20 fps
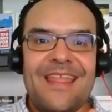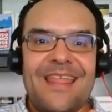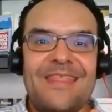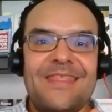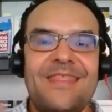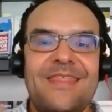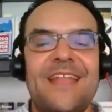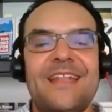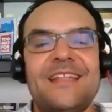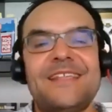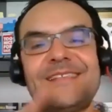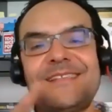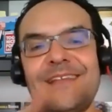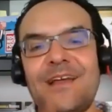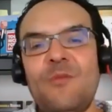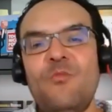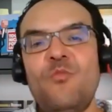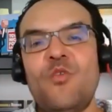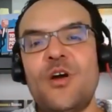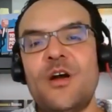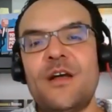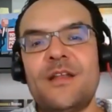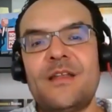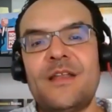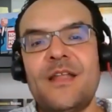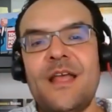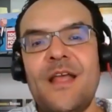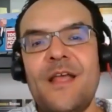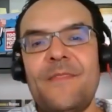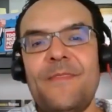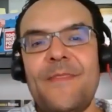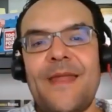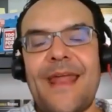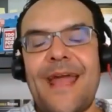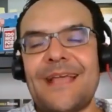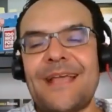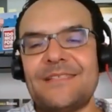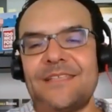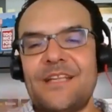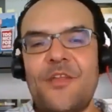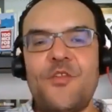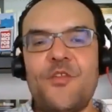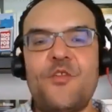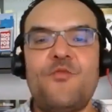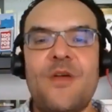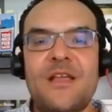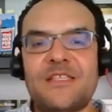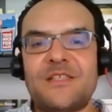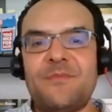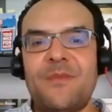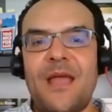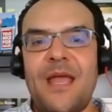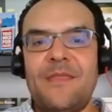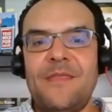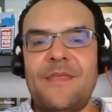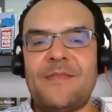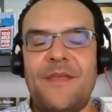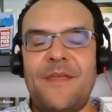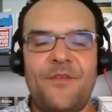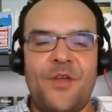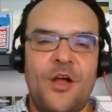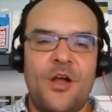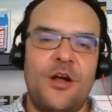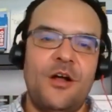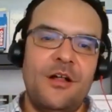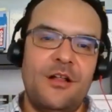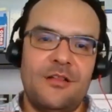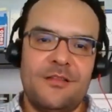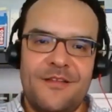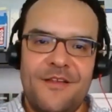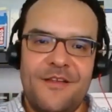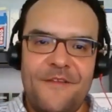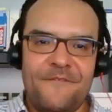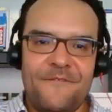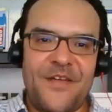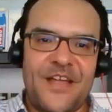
than someone that has it on their resume that they've called